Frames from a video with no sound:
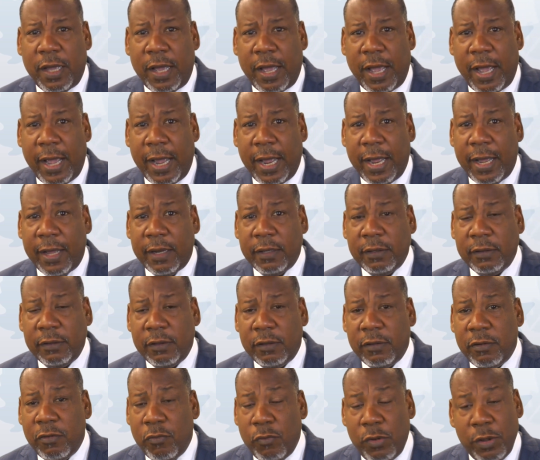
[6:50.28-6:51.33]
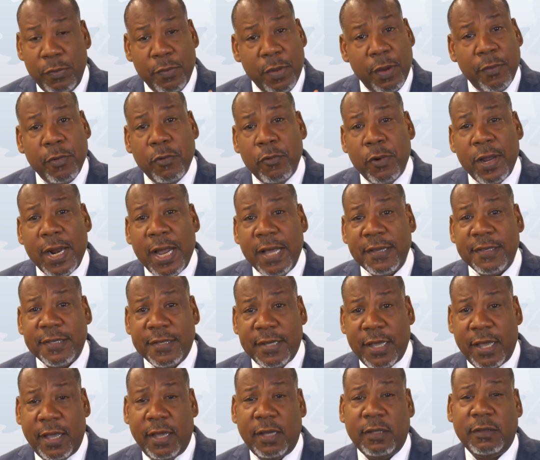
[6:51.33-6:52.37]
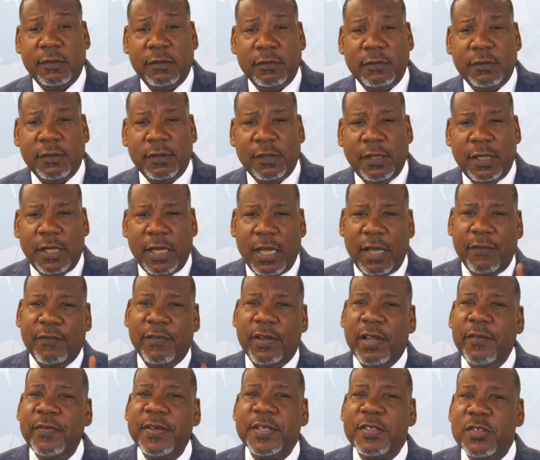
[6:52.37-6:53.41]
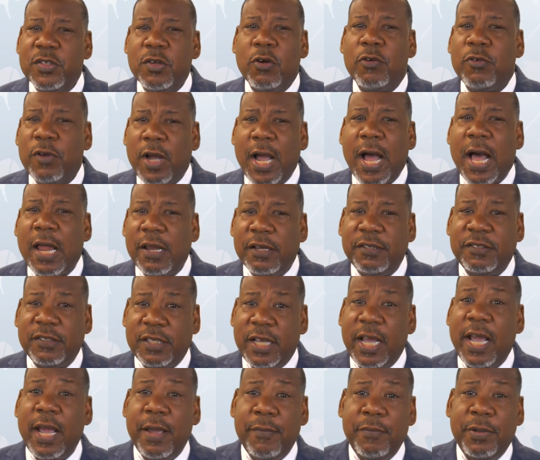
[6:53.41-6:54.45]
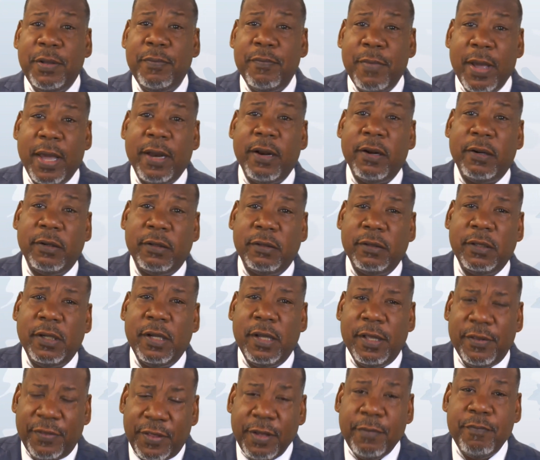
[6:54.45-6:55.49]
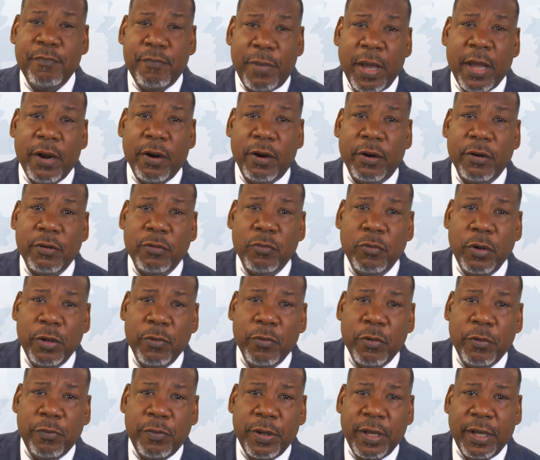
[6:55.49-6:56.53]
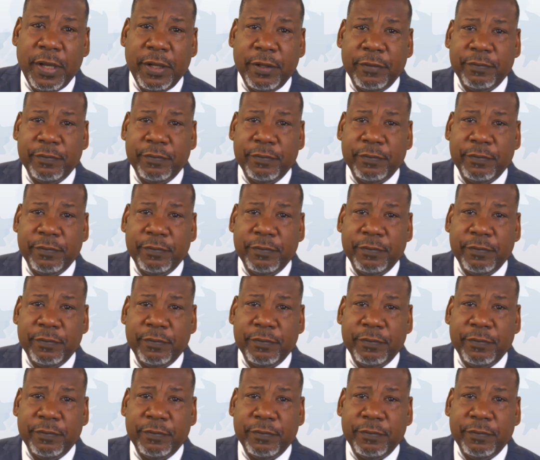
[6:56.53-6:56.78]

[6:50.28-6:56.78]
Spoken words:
And remember what I said, if Livingstone College can be better, then better we will be.